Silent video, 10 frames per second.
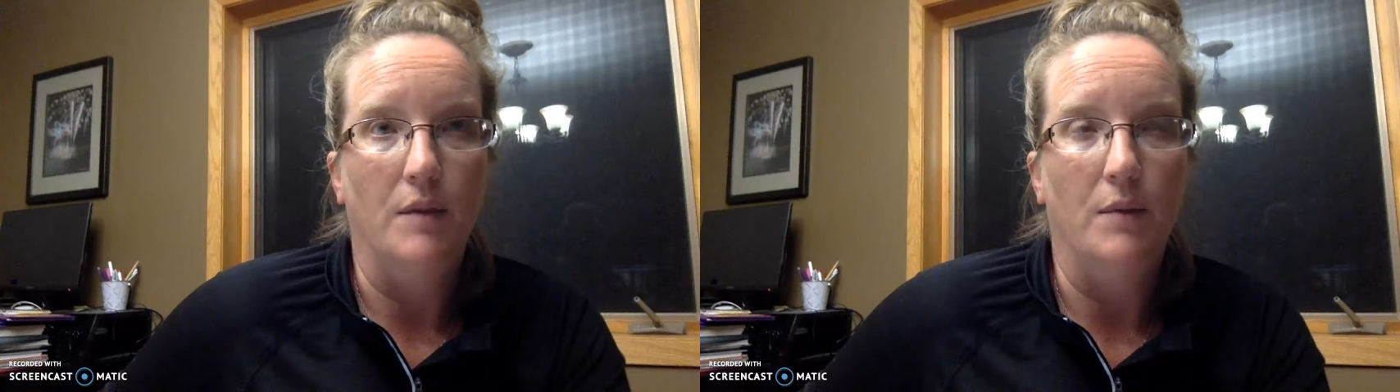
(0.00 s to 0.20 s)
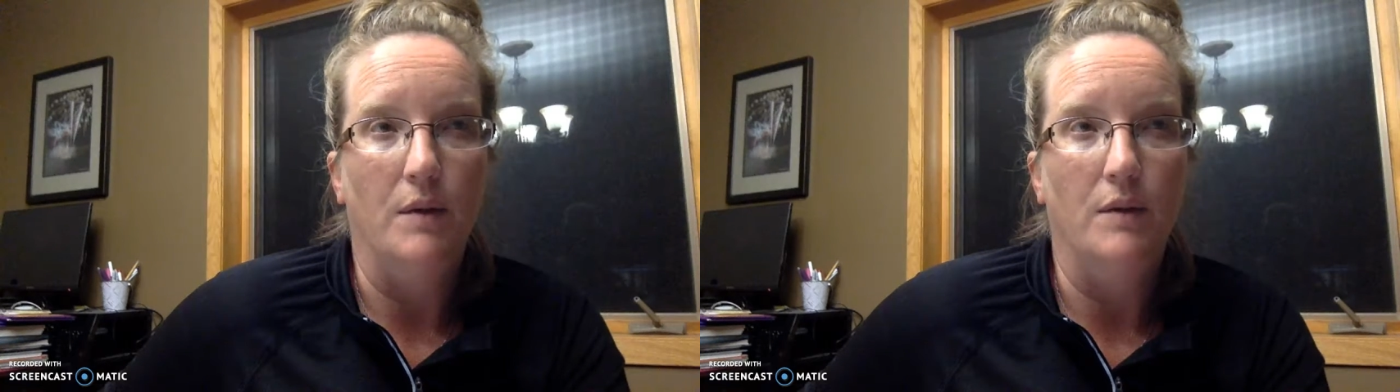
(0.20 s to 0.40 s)

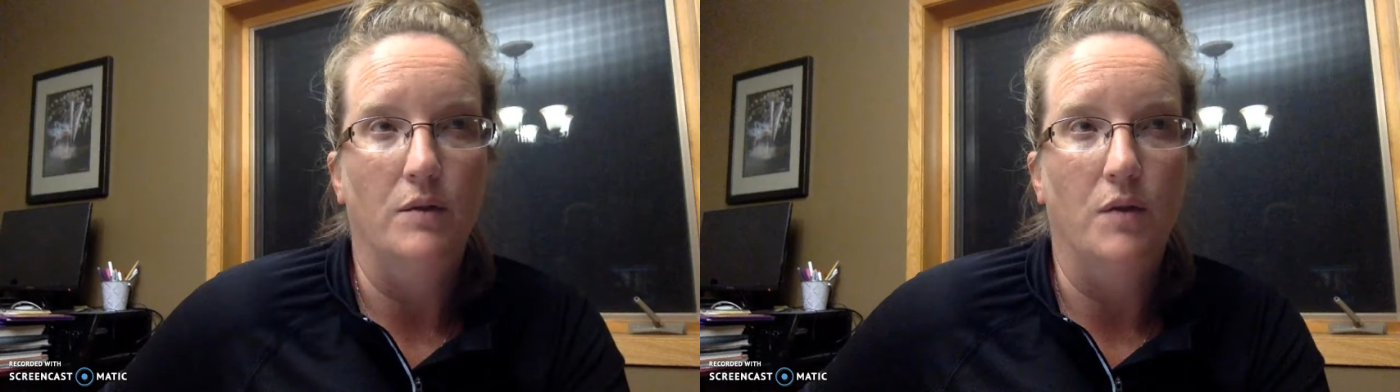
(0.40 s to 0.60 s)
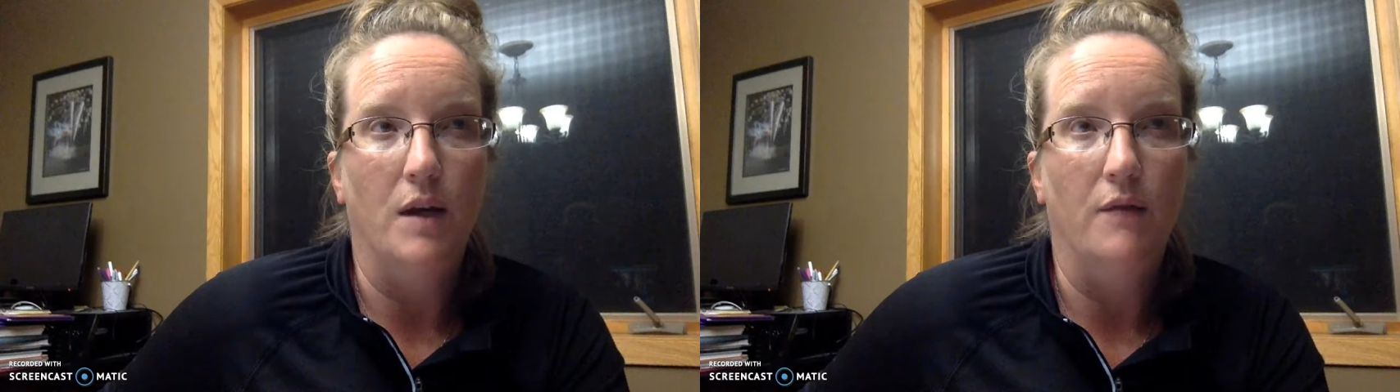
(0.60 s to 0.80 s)
I would
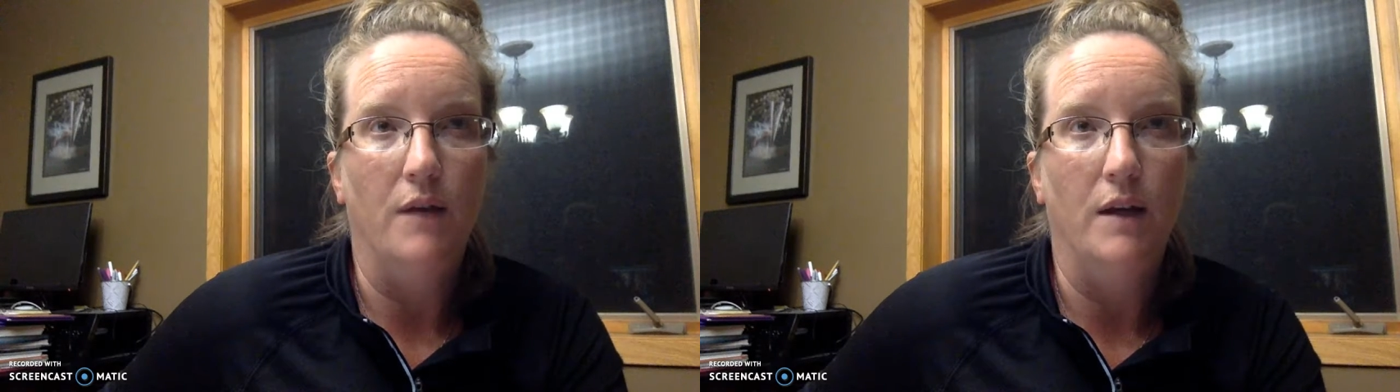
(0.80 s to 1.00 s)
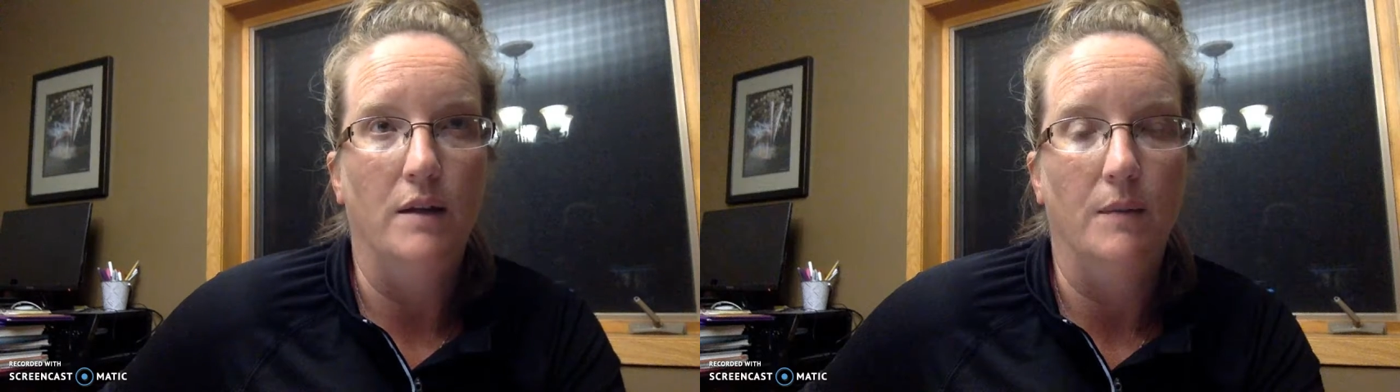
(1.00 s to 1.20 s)
try to
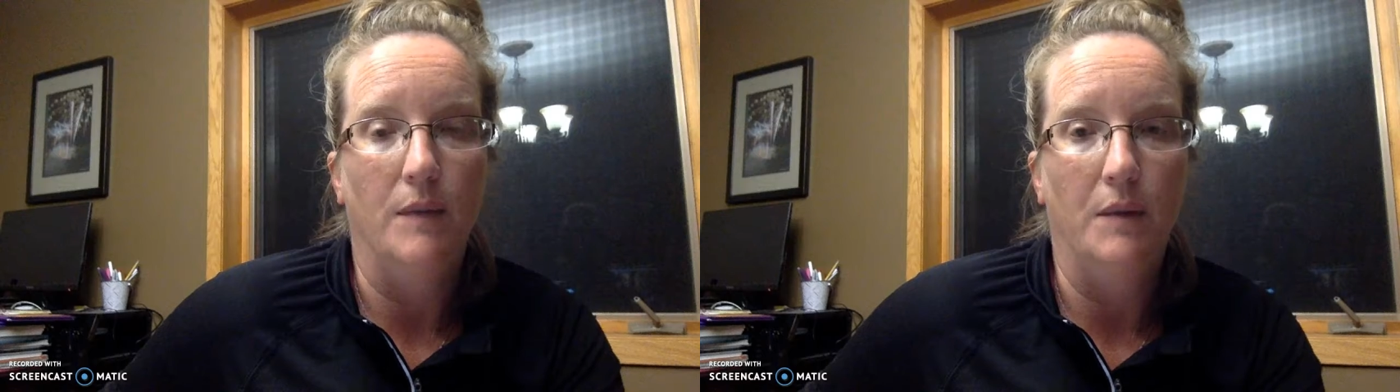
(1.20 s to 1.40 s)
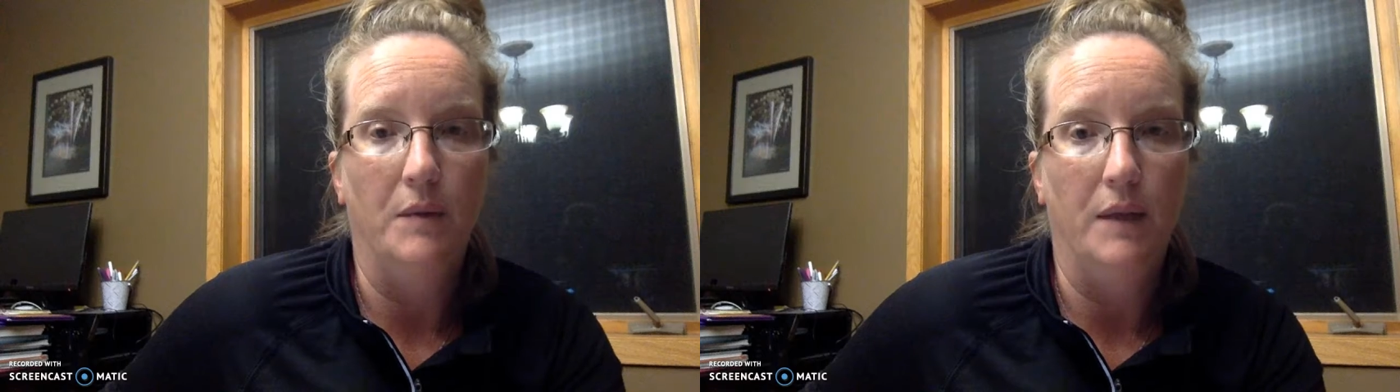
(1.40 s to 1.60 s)
find
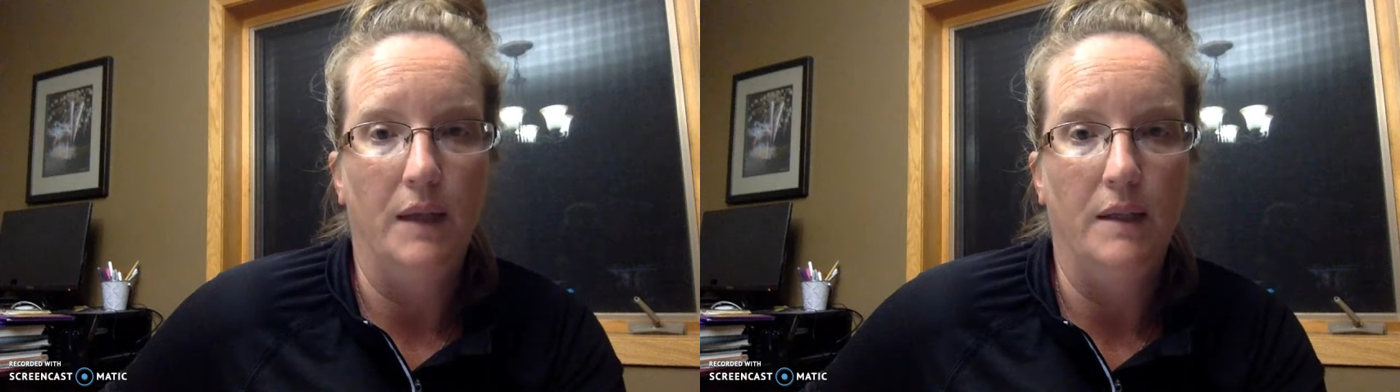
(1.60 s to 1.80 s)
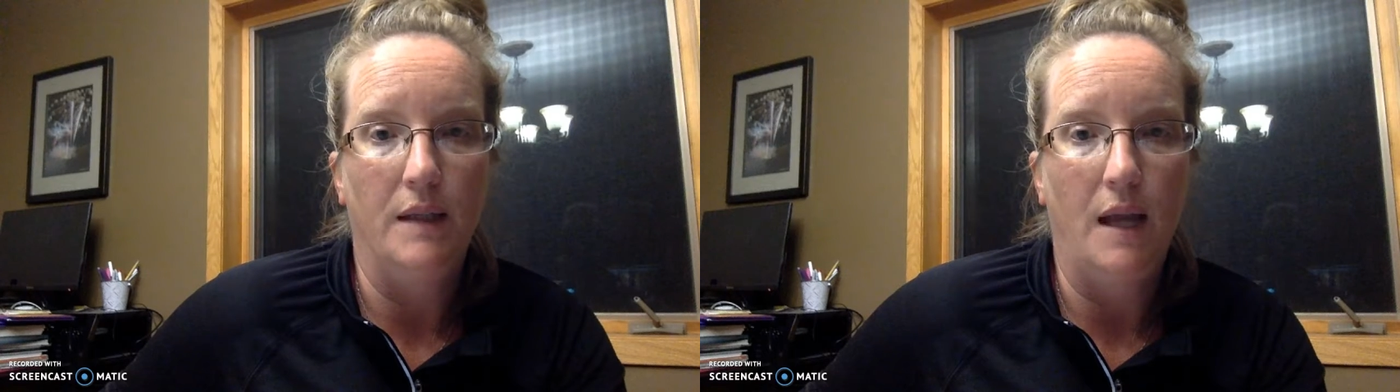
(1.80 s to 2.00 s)
something
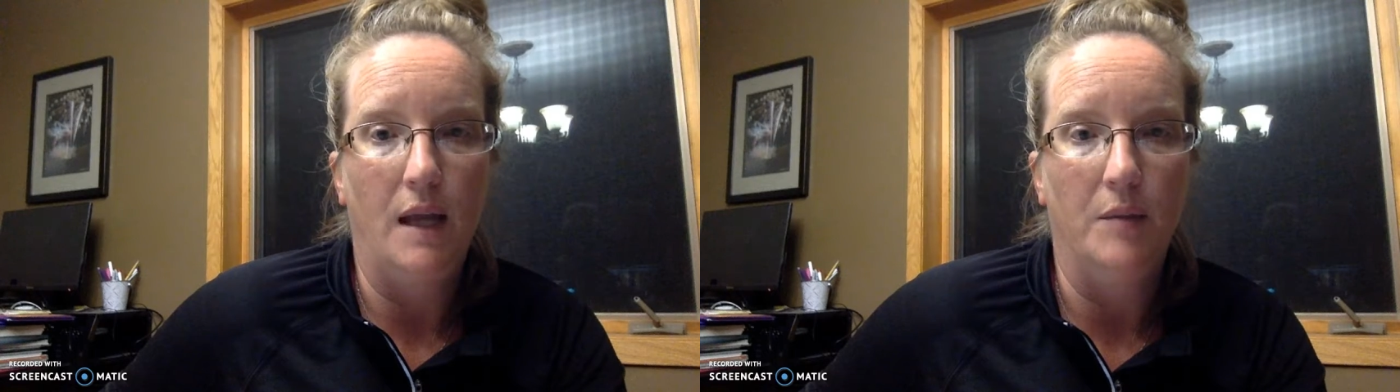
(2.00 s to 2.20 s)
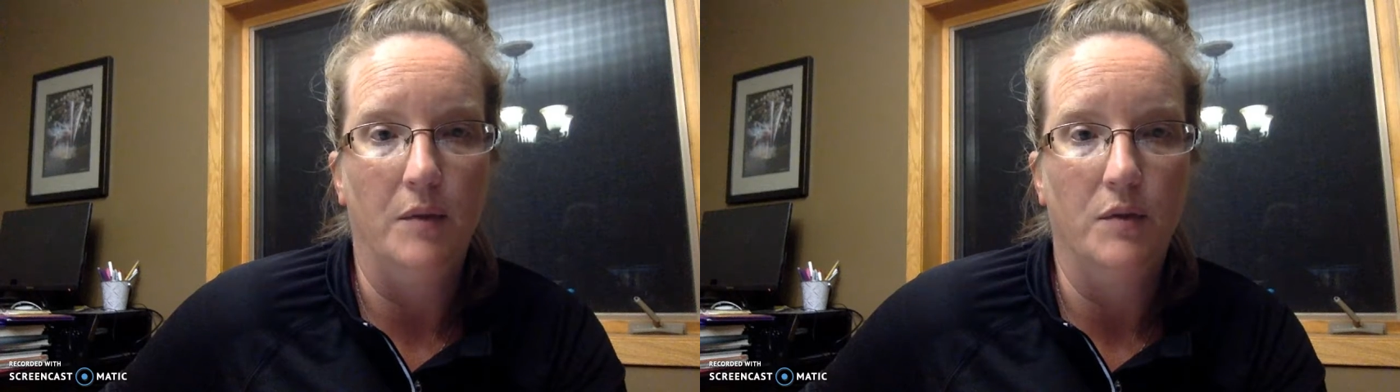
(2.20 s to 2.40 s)
related to
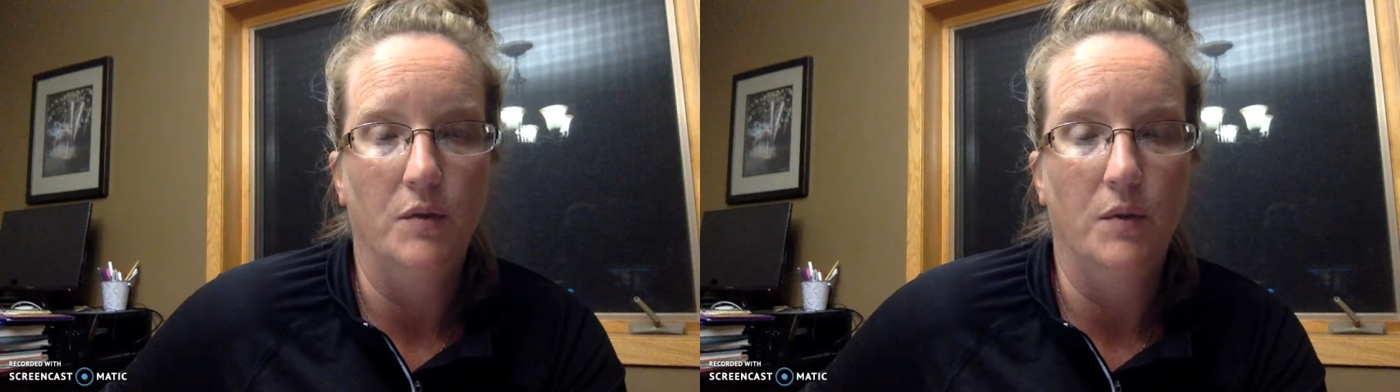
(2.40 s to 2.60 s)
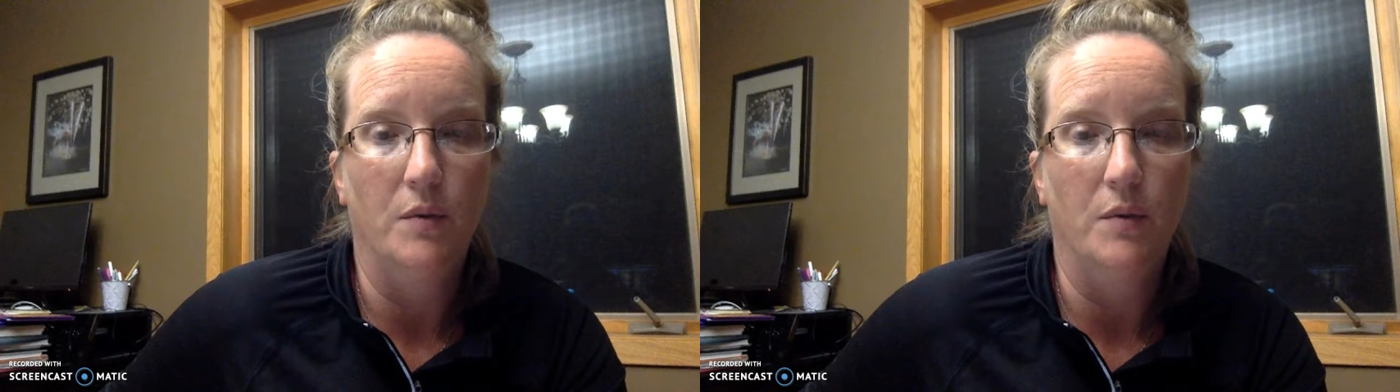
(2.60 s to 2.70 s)
animals so it